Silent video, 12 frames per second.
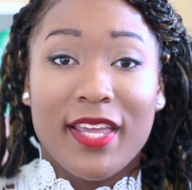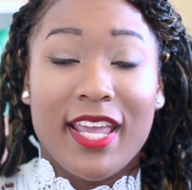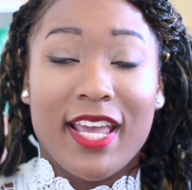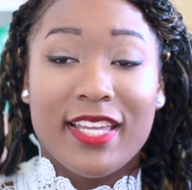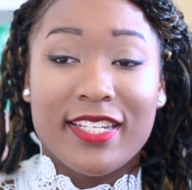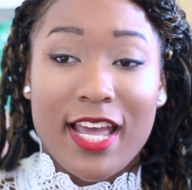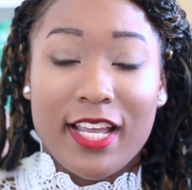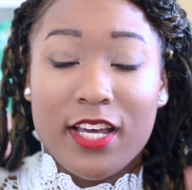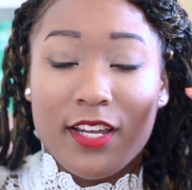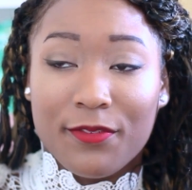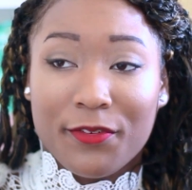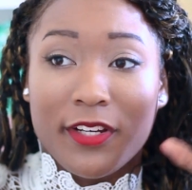and I
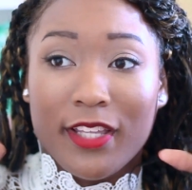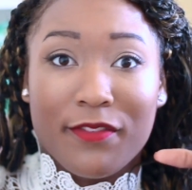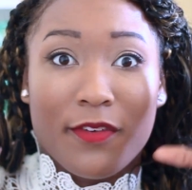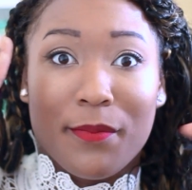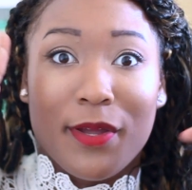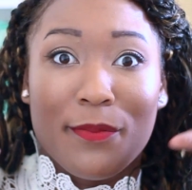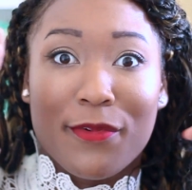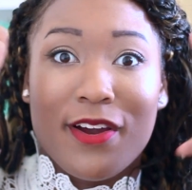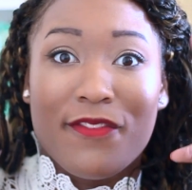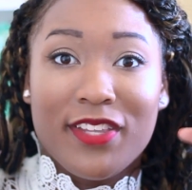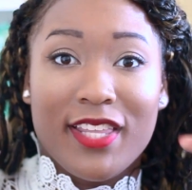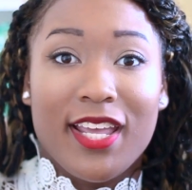couldn't really remember
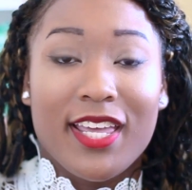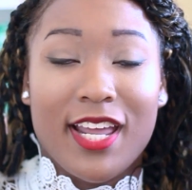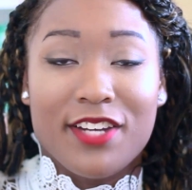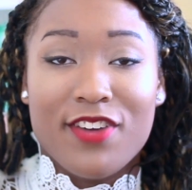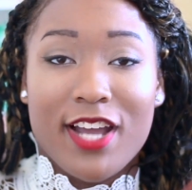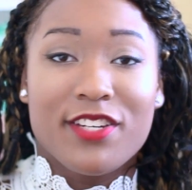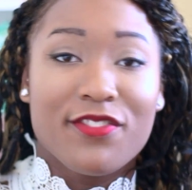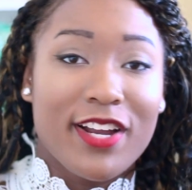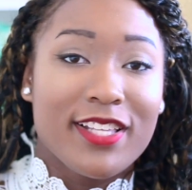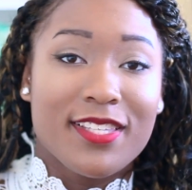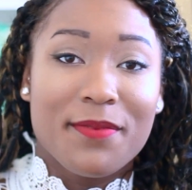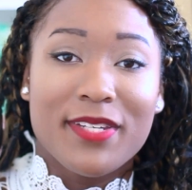everything, and I tried to
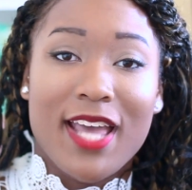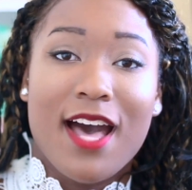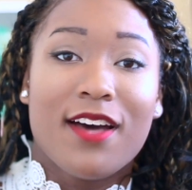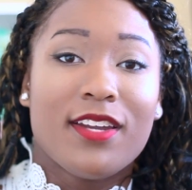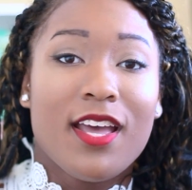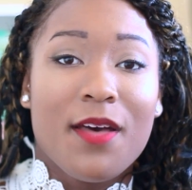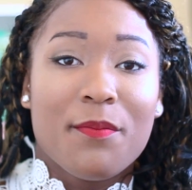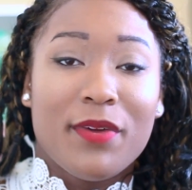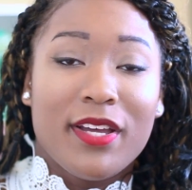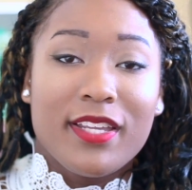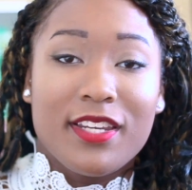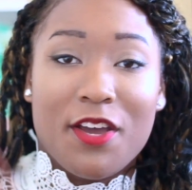write some down,
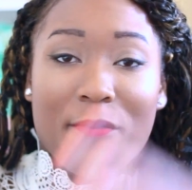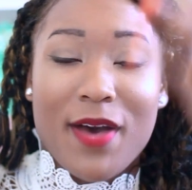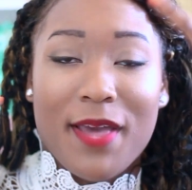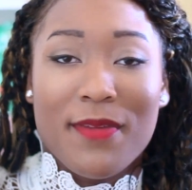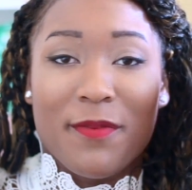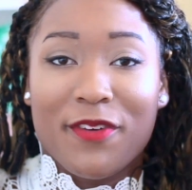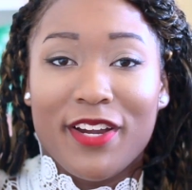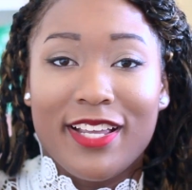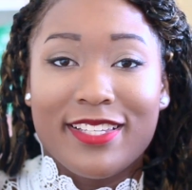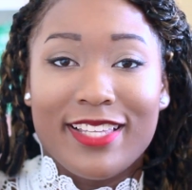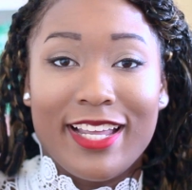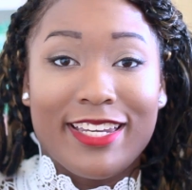but you know, my memory
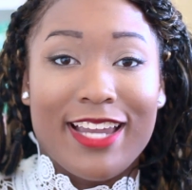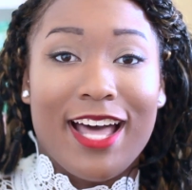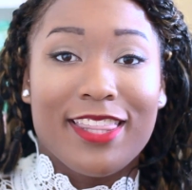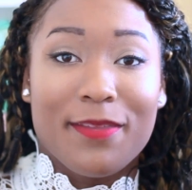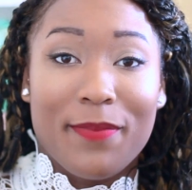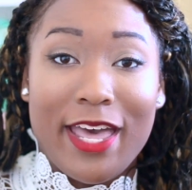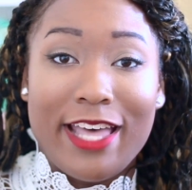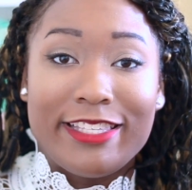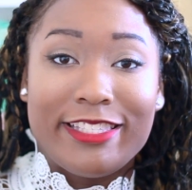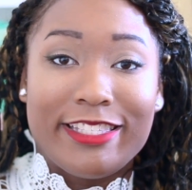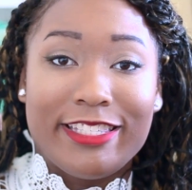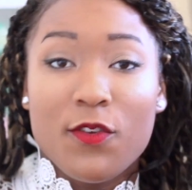is like not the
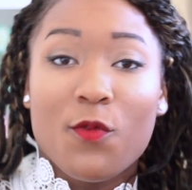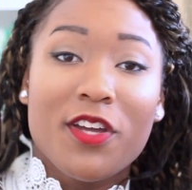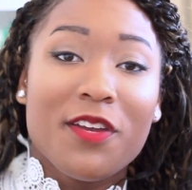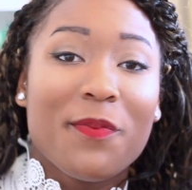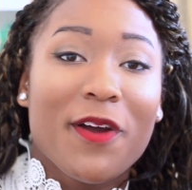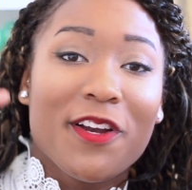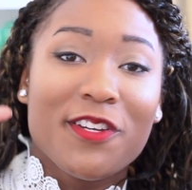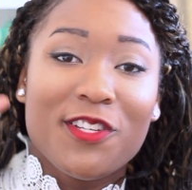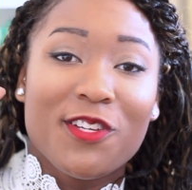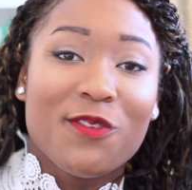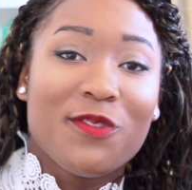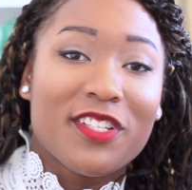best. If you want a part
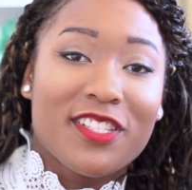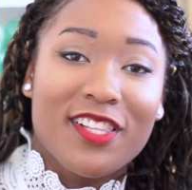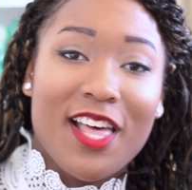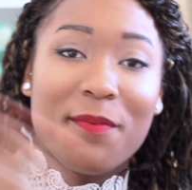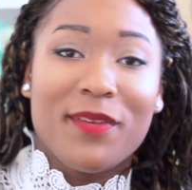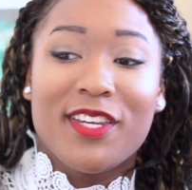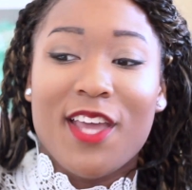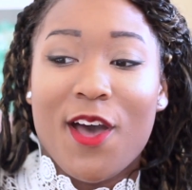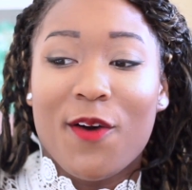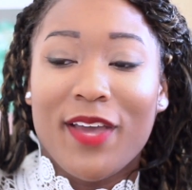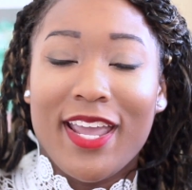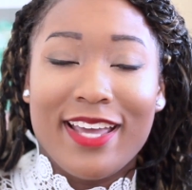2, just let me
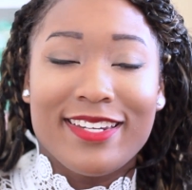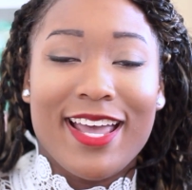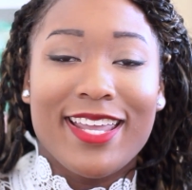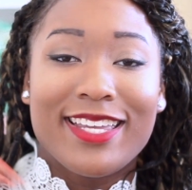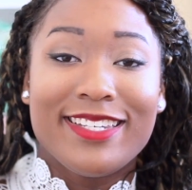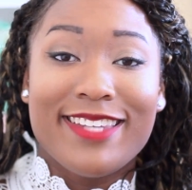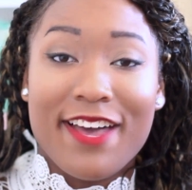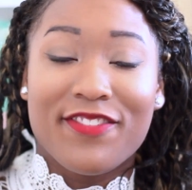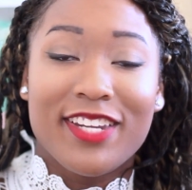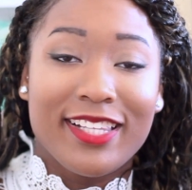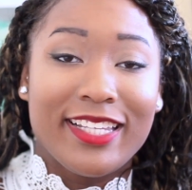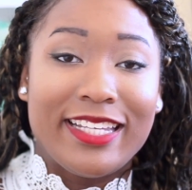know and I can
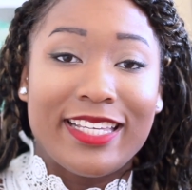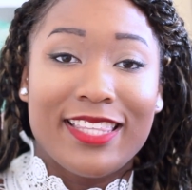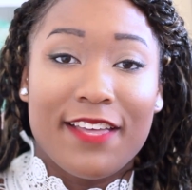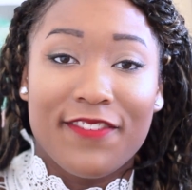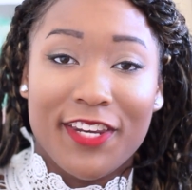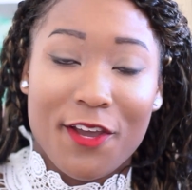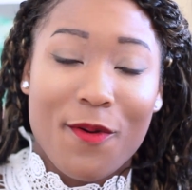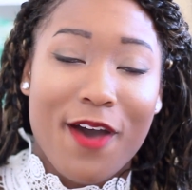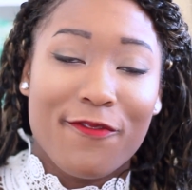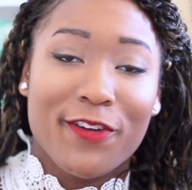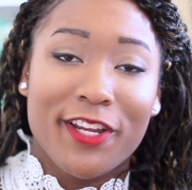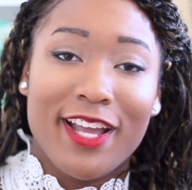definitely get that video
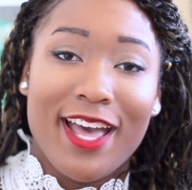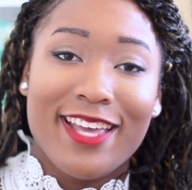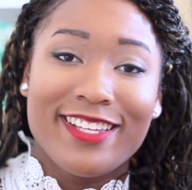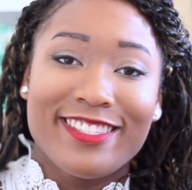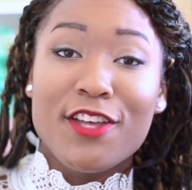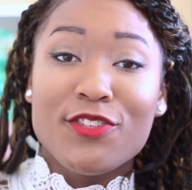out for you guys.